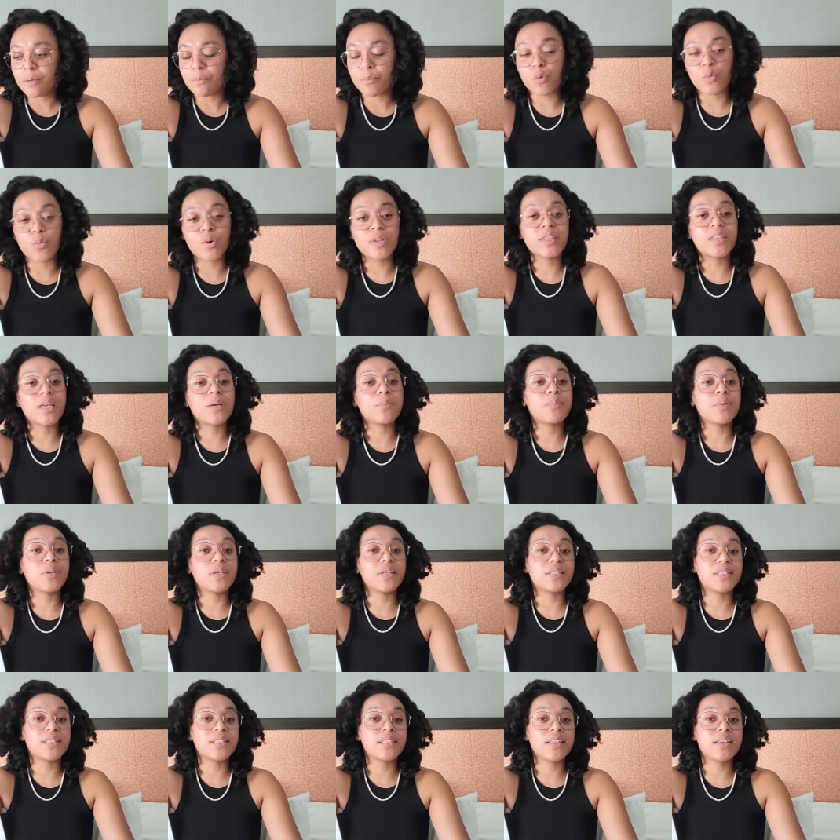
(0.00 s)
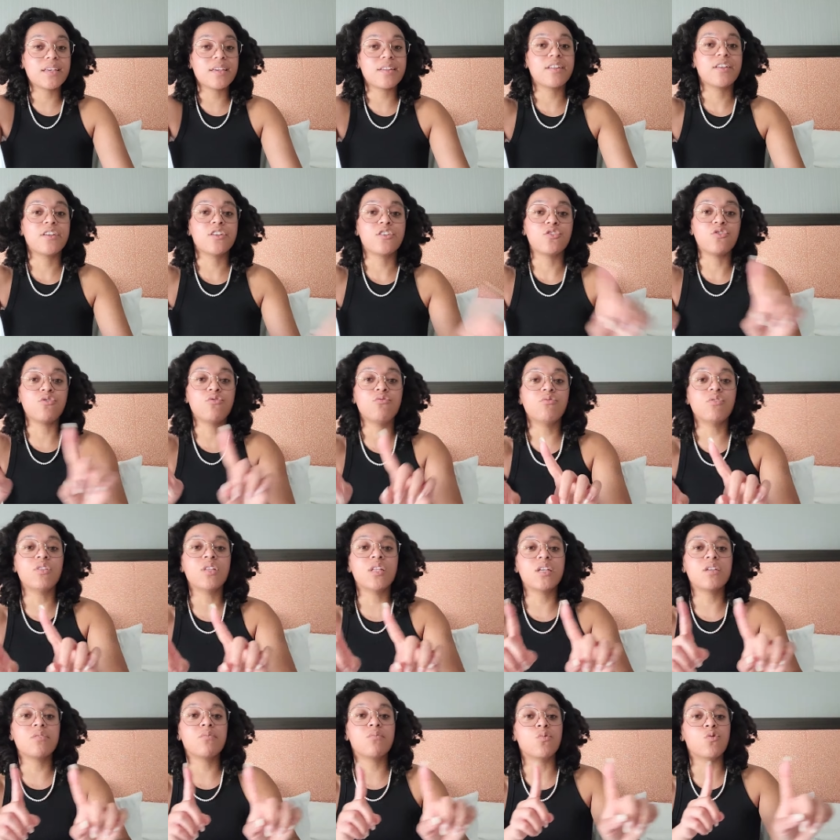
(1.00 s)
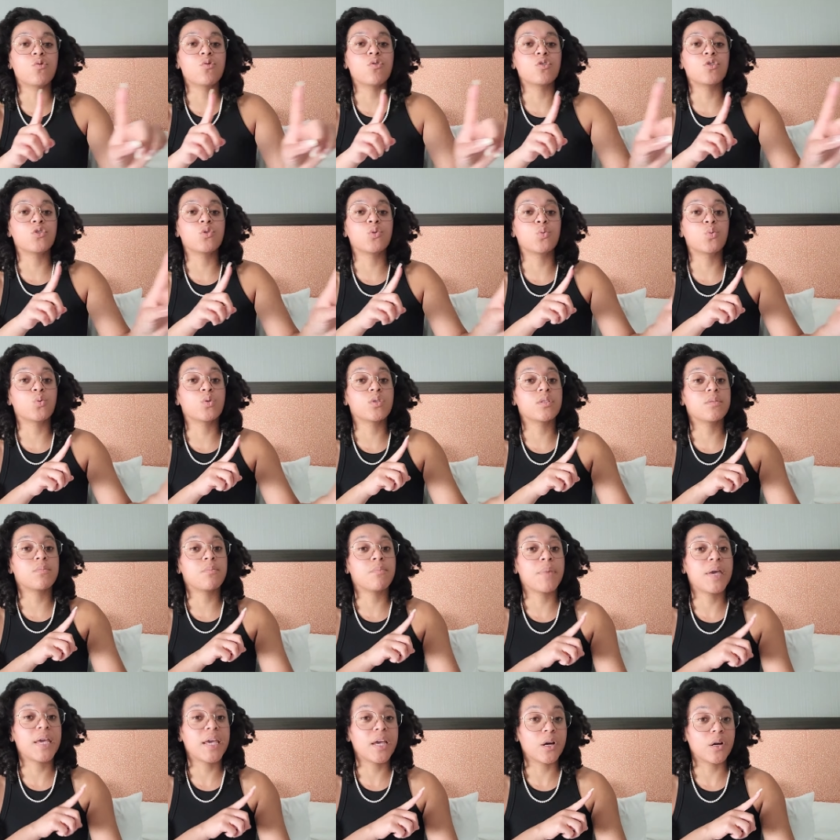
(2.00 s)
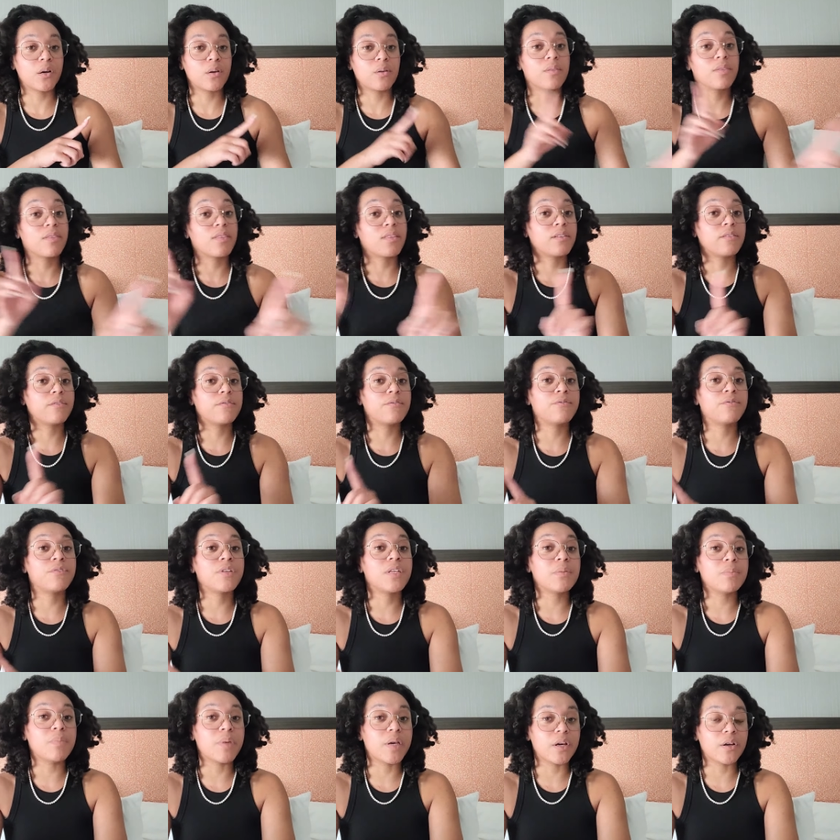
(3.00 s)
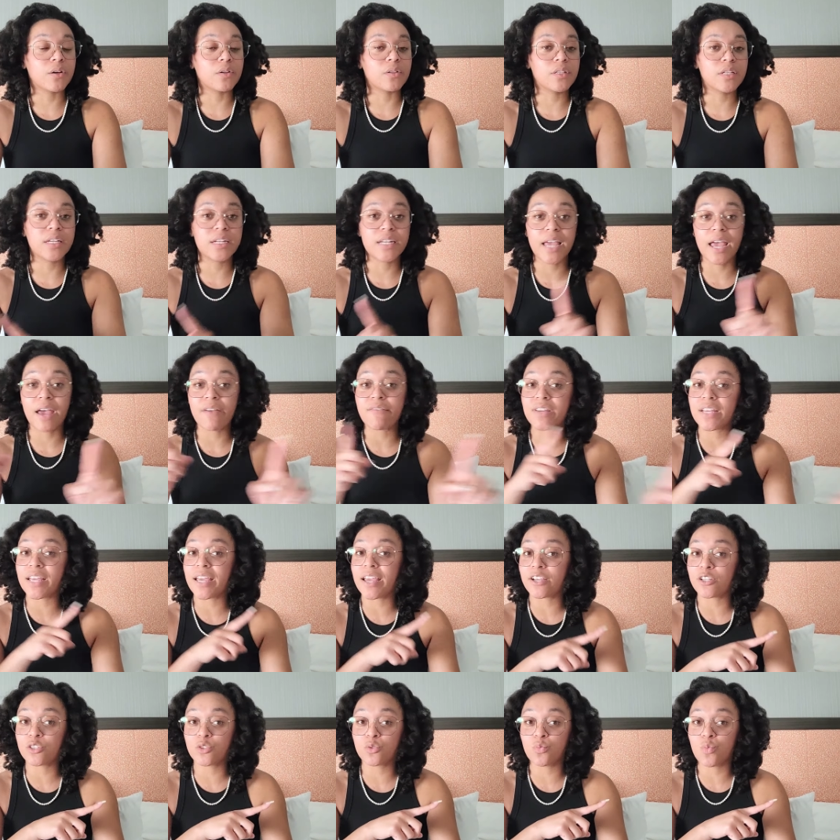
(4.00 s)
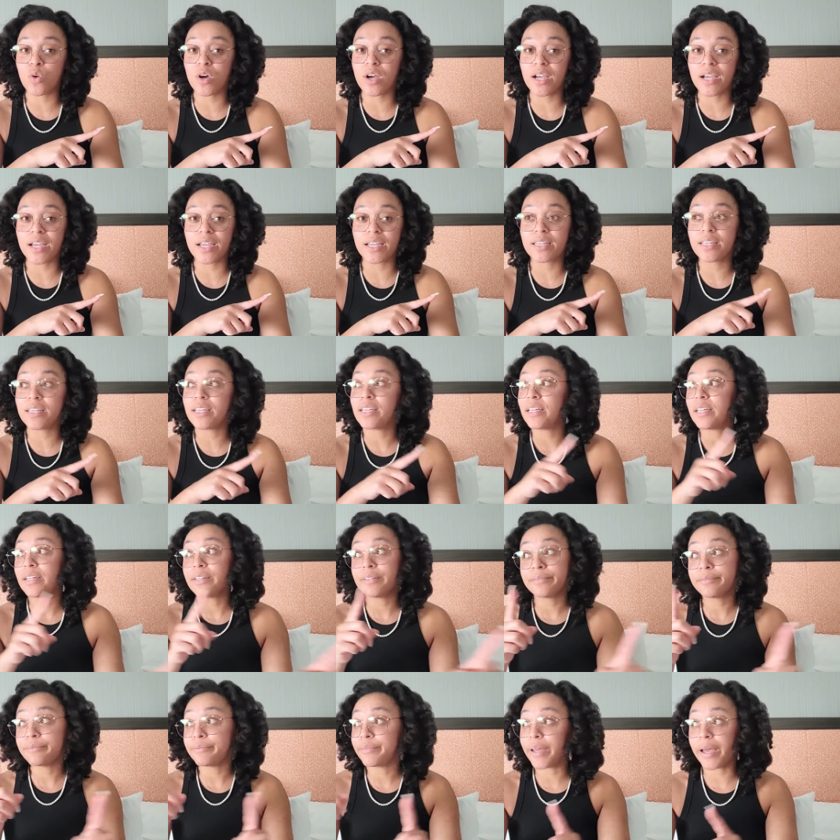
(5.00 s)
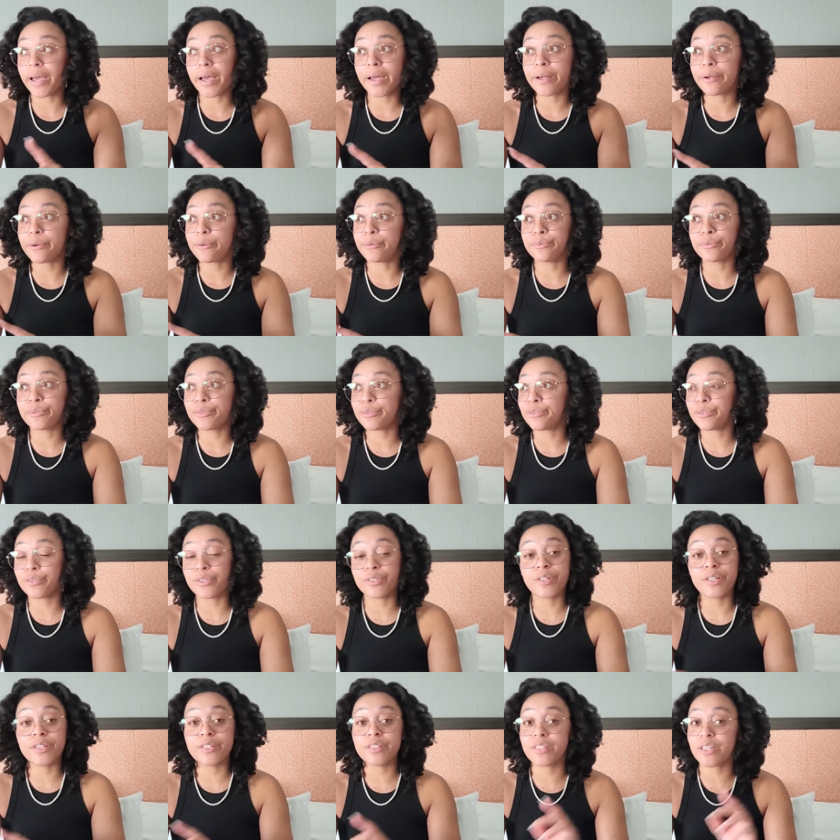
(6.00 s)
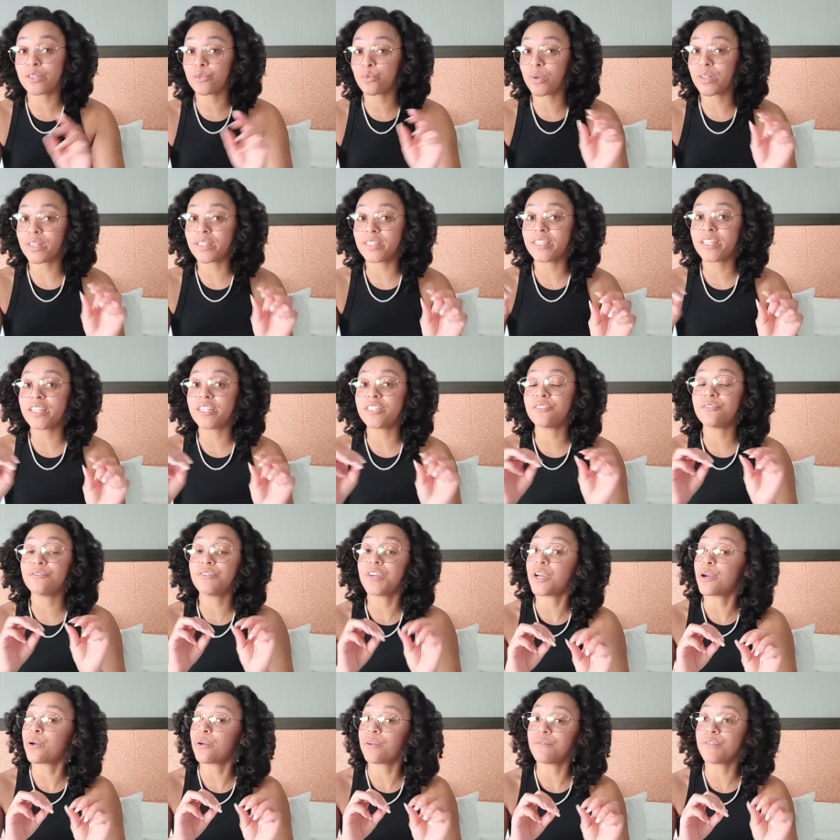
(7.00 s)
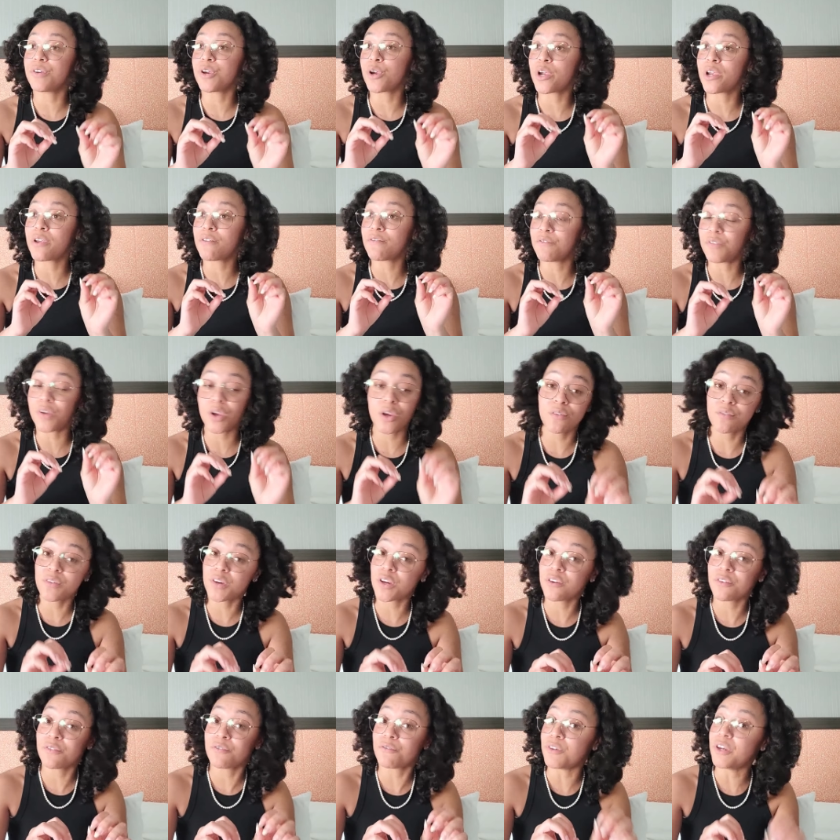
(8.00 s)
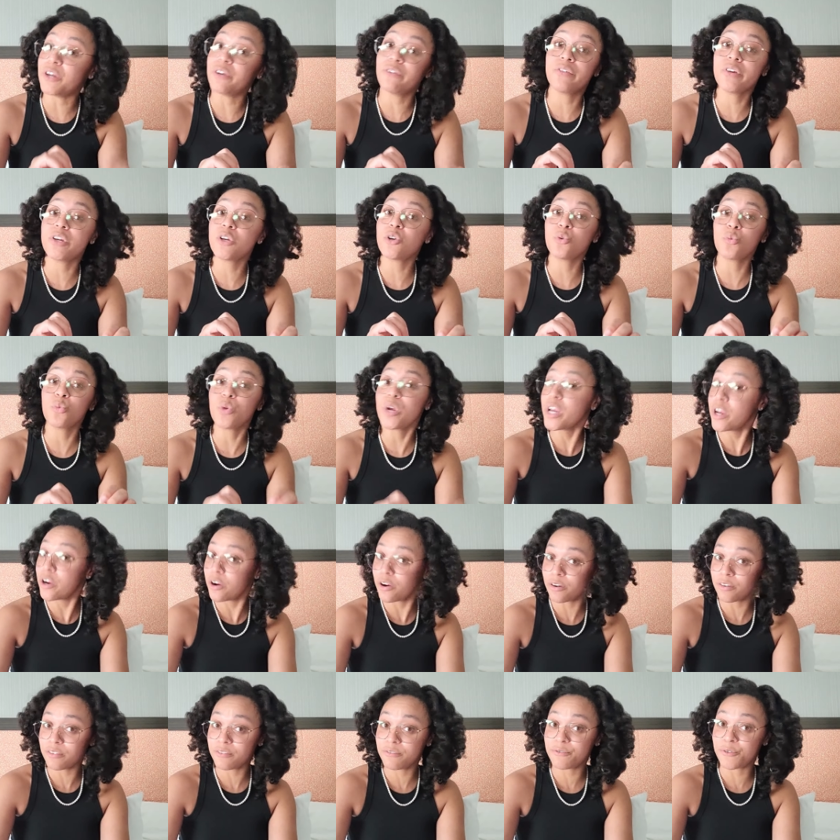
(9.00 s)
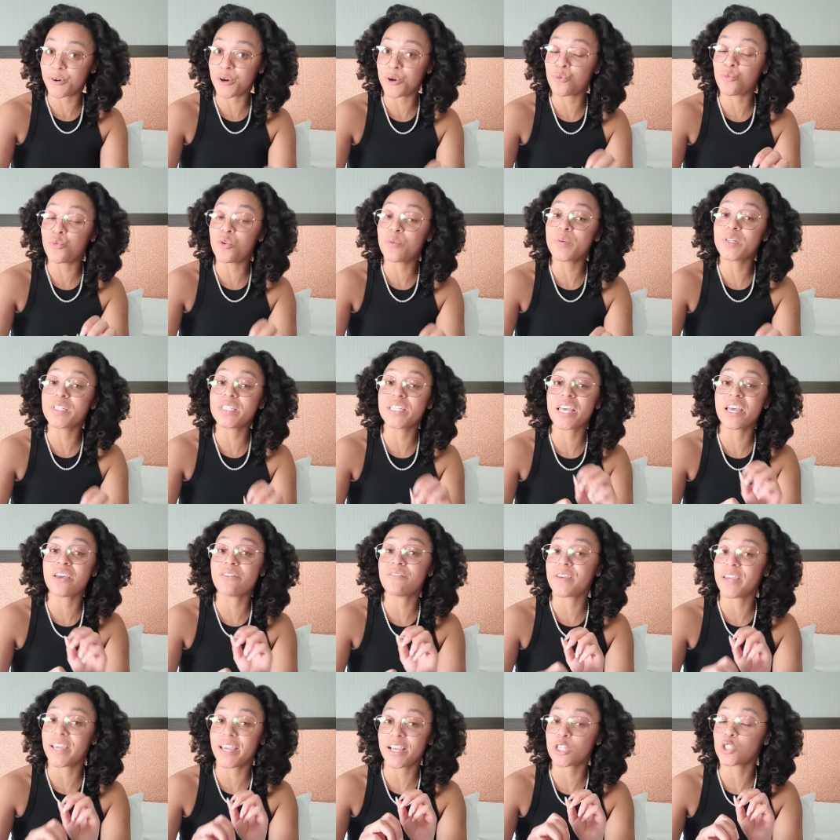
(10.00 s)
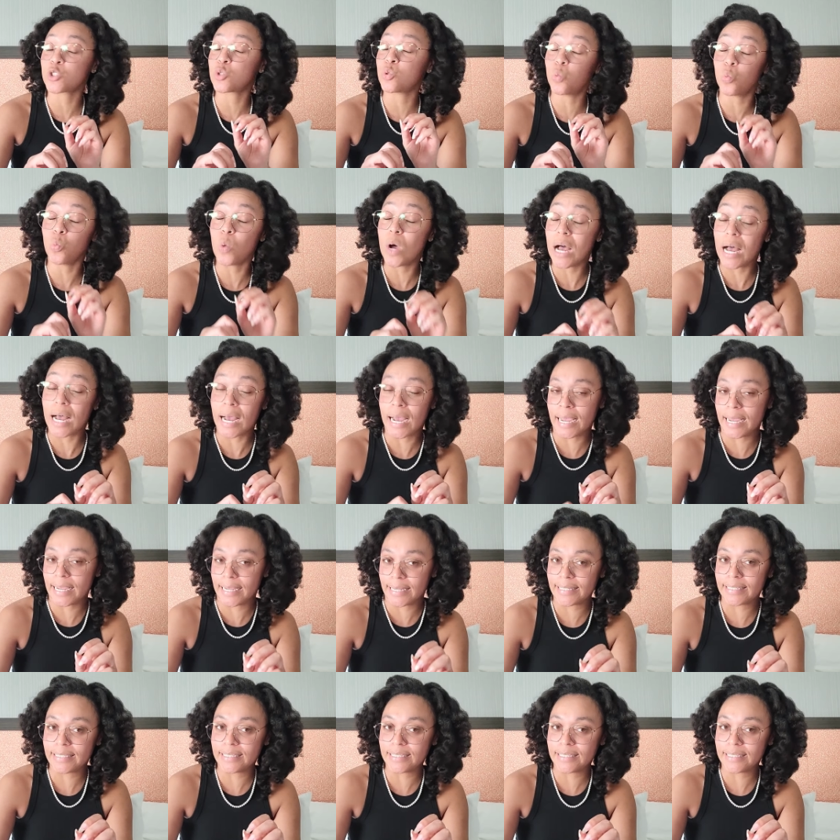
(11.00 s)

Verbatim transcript: But with that being said, you lean more towards male than female. And having XY I also, that's what I said. It's very, very, very, very, very, very rare for a woman to have XY.